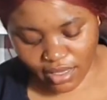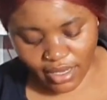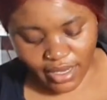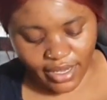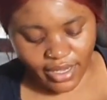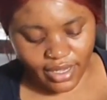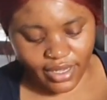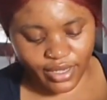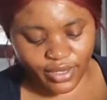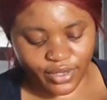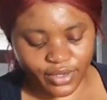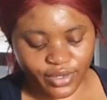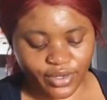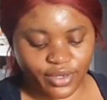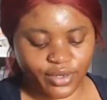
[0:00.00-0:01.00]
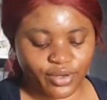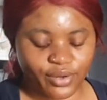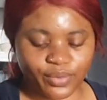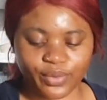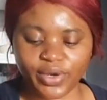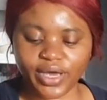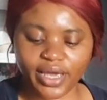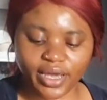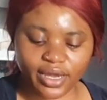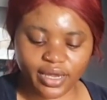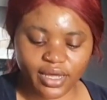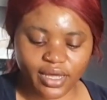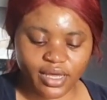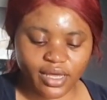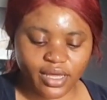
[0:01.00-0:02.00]
like, what?
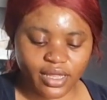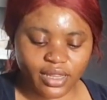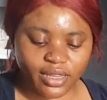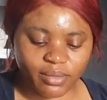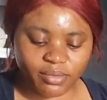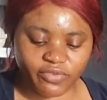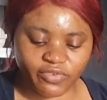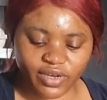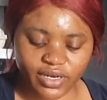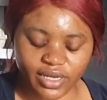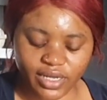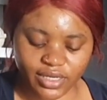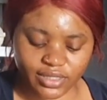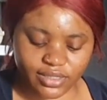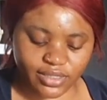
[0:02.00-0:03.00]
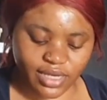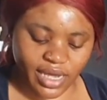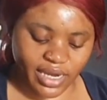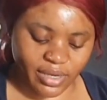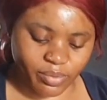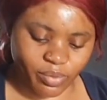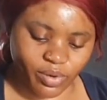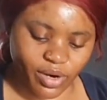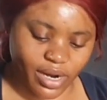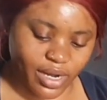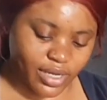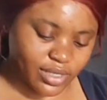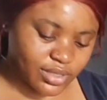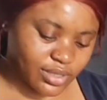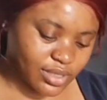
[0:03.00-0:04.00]
Let me find the exact
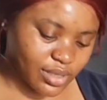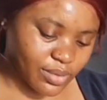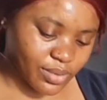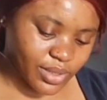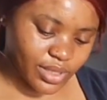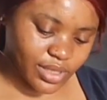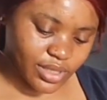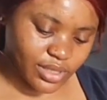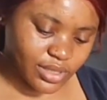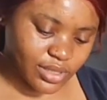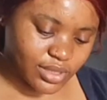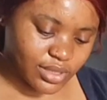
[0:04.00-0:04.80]
price. It was,